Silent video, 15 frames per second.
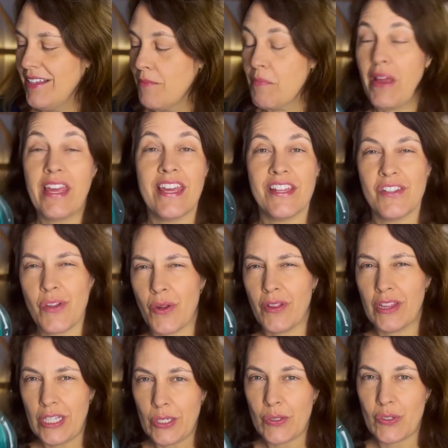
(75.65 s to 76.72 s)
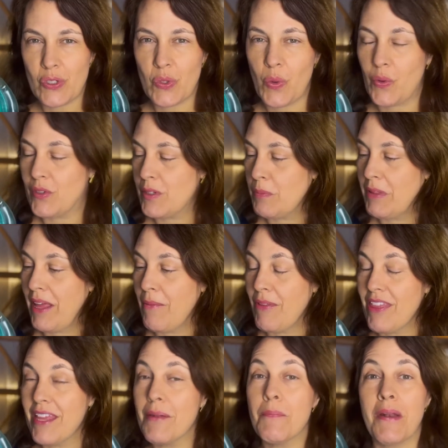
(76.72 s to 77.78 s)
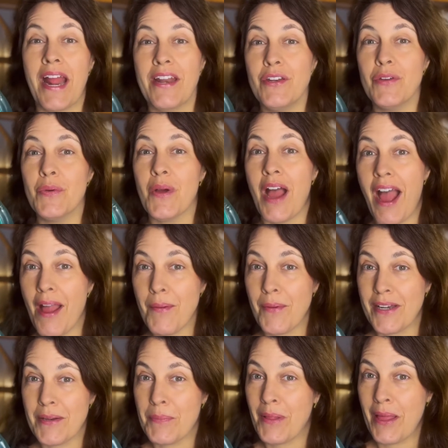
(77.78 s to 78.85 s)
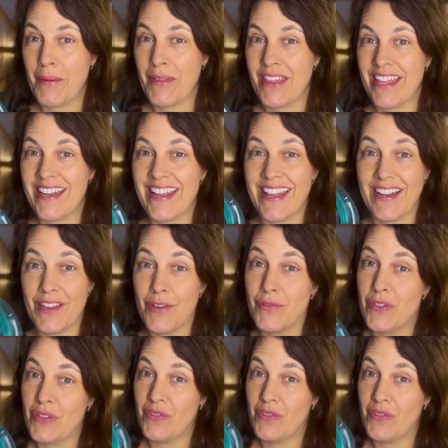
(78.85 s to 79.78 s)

My kids are a little too old to play with it, but I knew I wanted to play with it in a YouTube